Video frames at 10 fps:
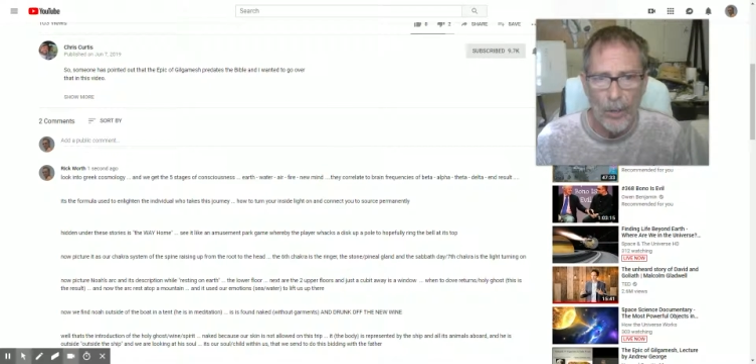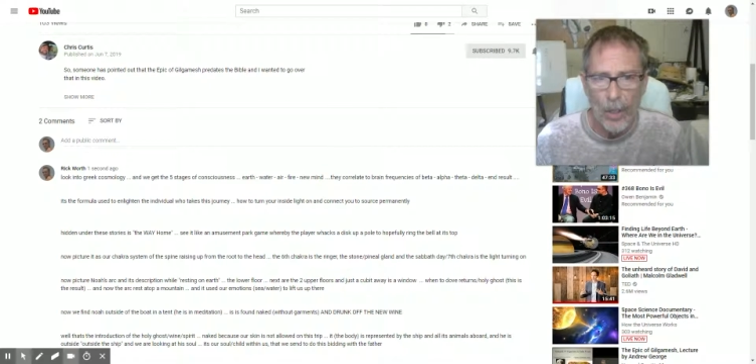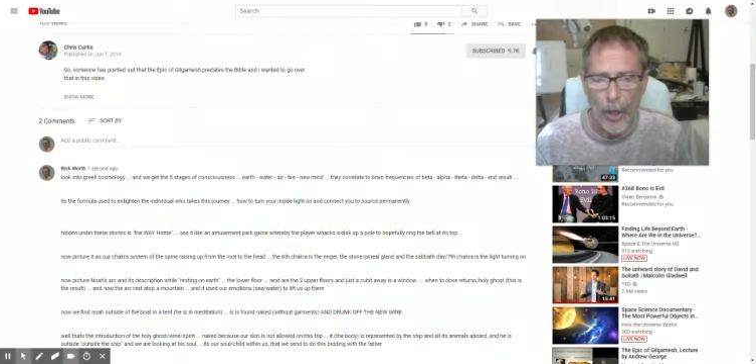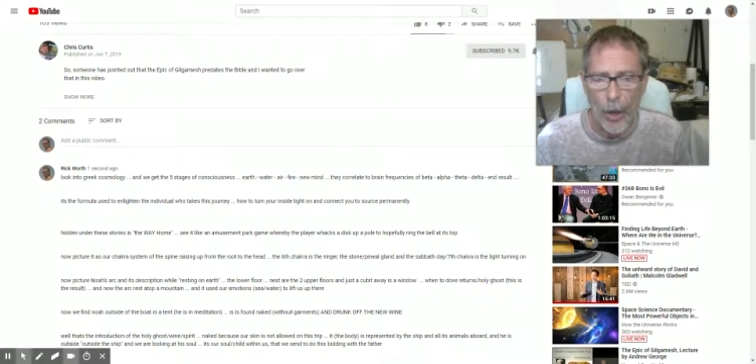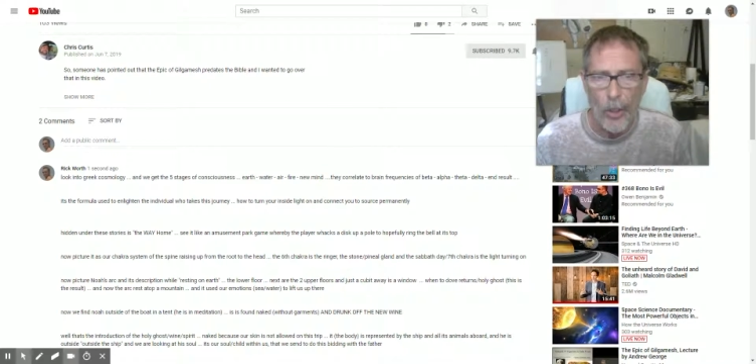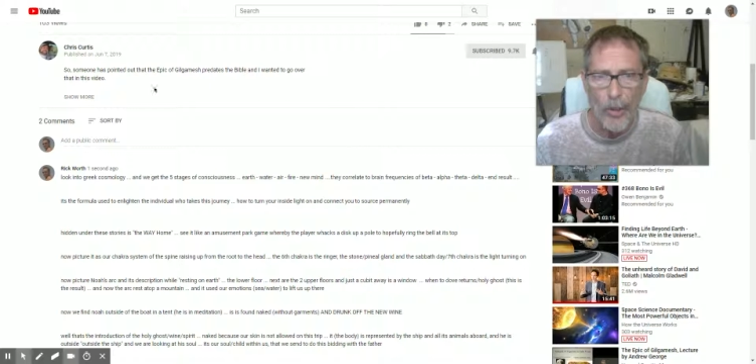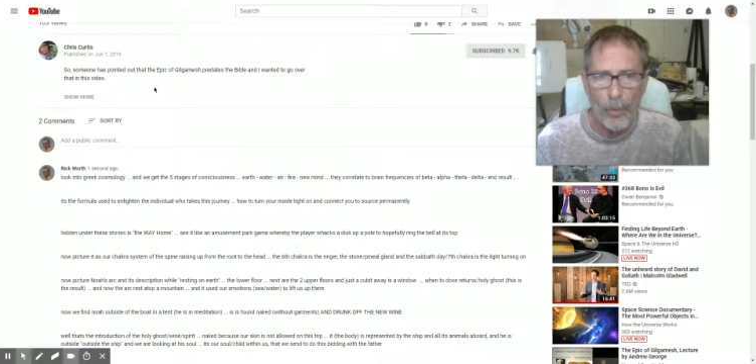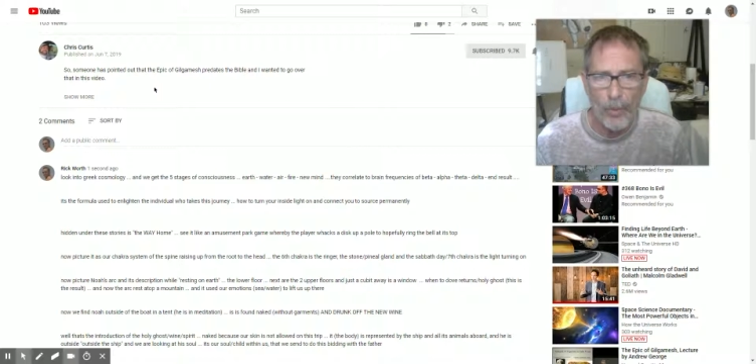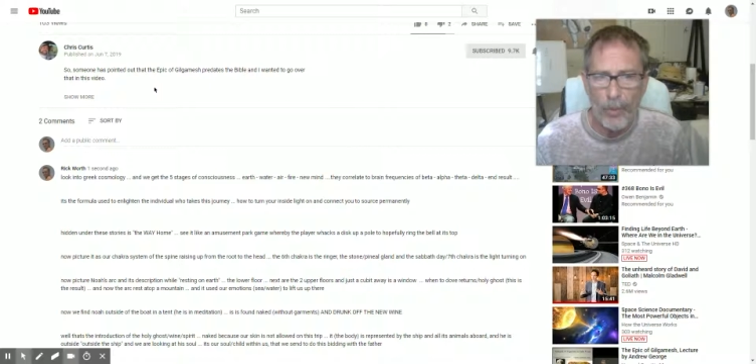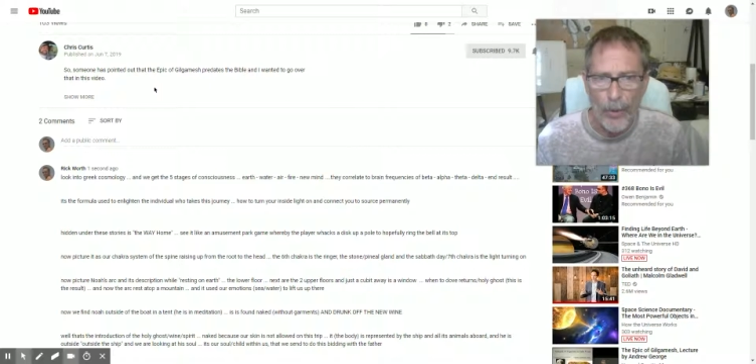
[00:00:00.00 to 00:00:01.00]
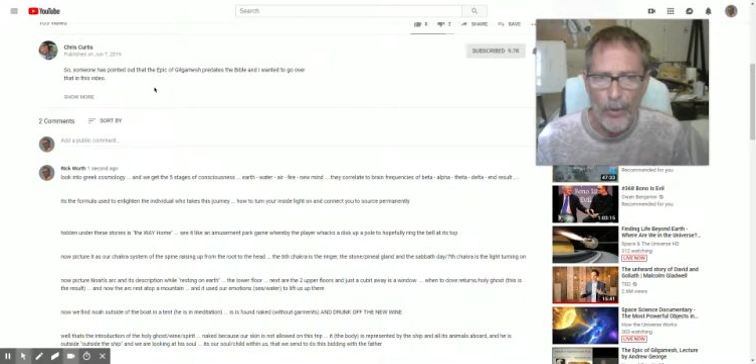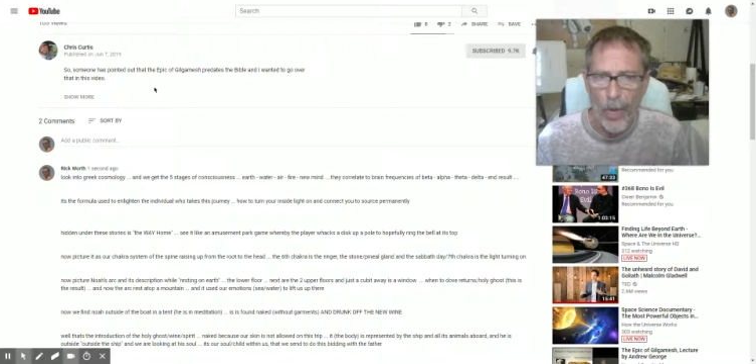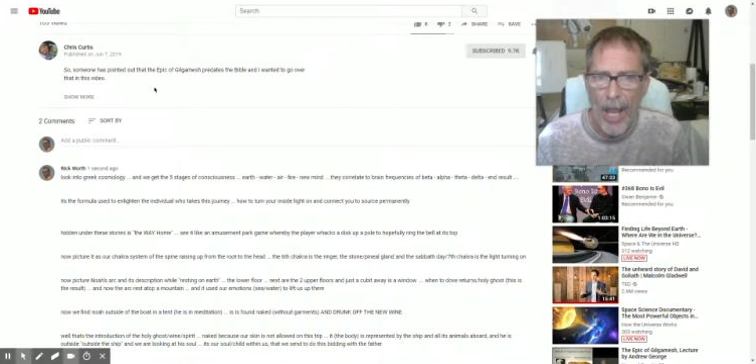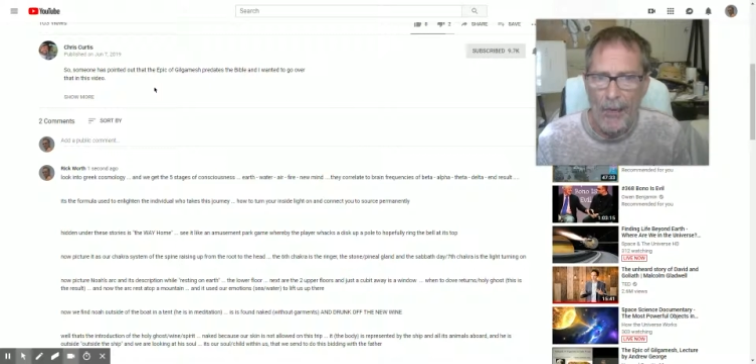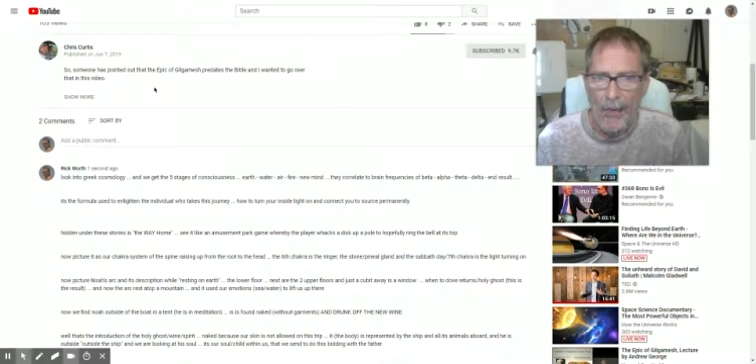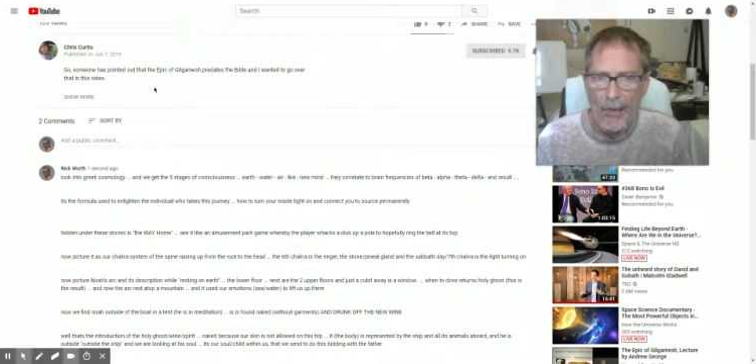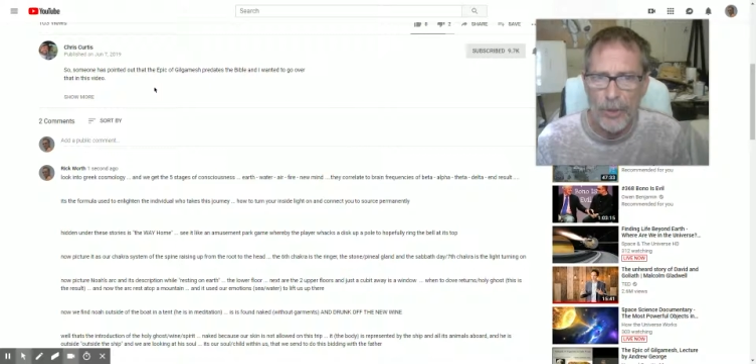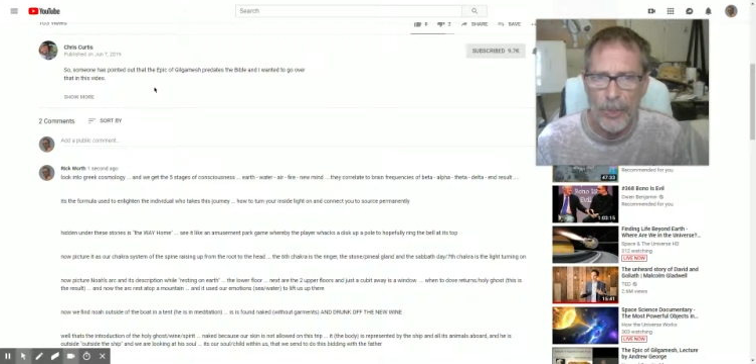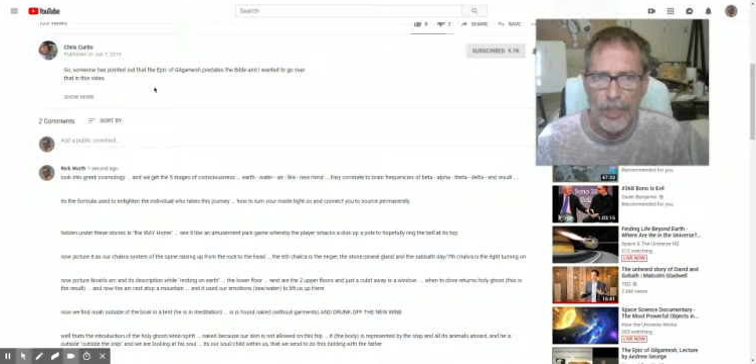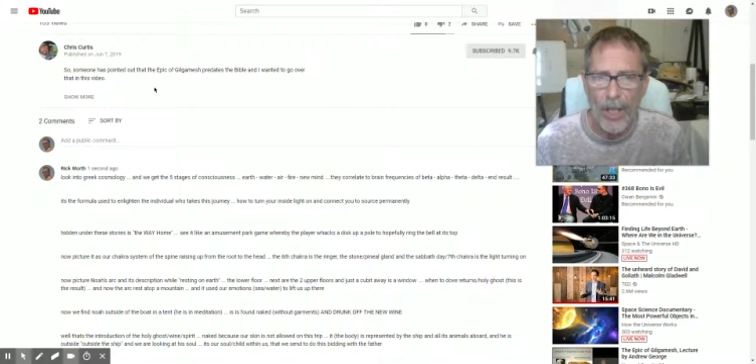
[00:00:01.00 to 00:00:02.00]
You know, we first have
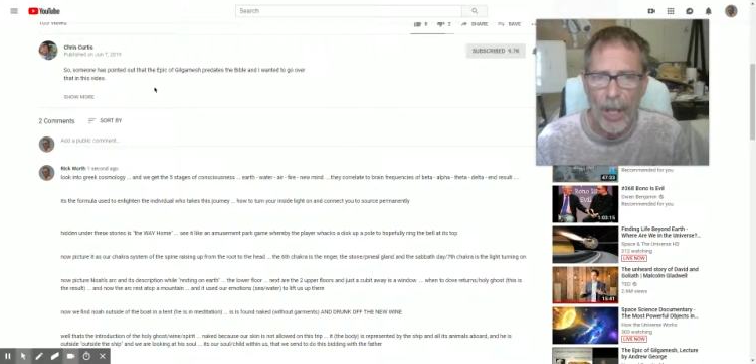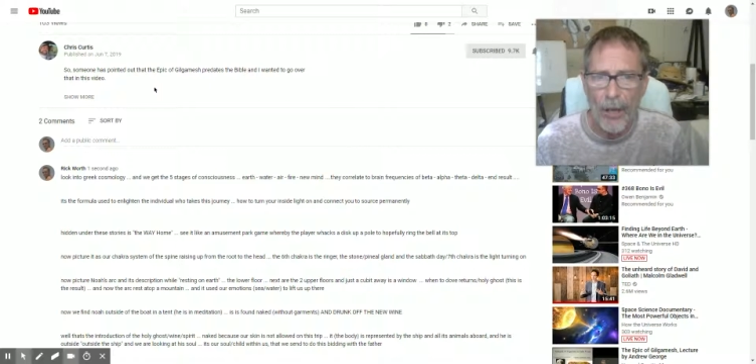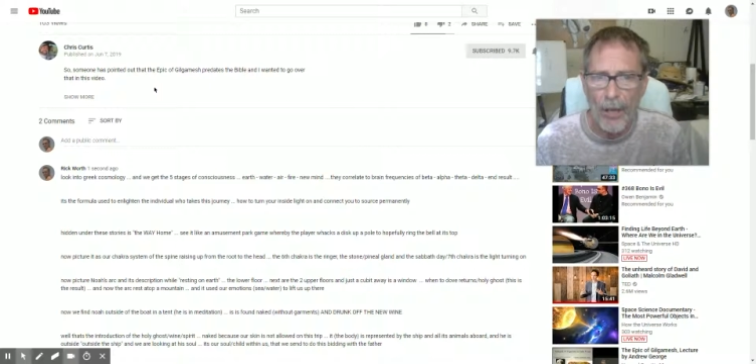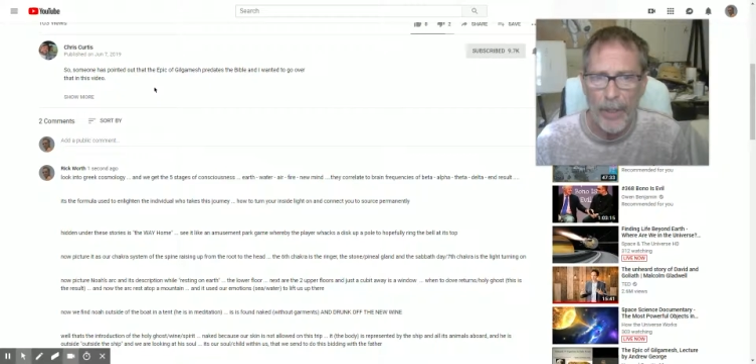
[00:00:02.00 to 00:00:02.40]
G, uh,